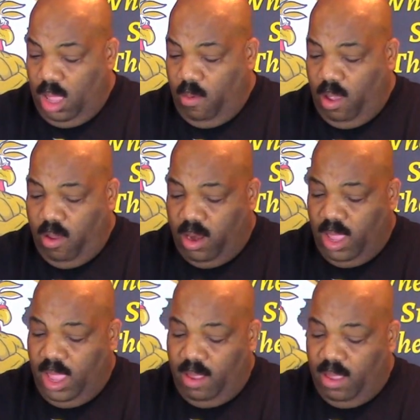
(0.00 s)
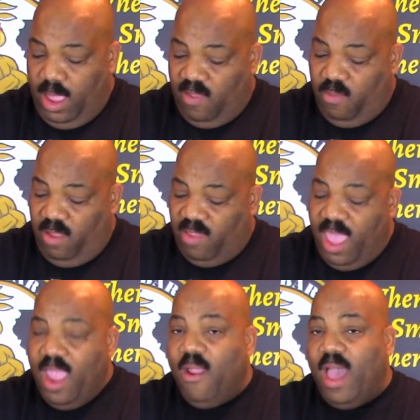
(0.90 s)
And we're gonna get as
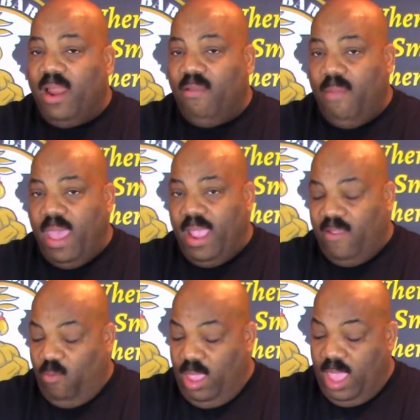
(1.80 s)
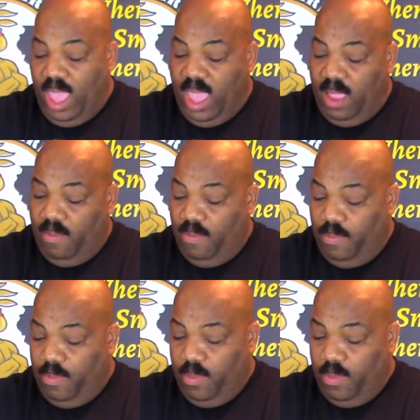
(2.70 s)
much air out of the bag as we can.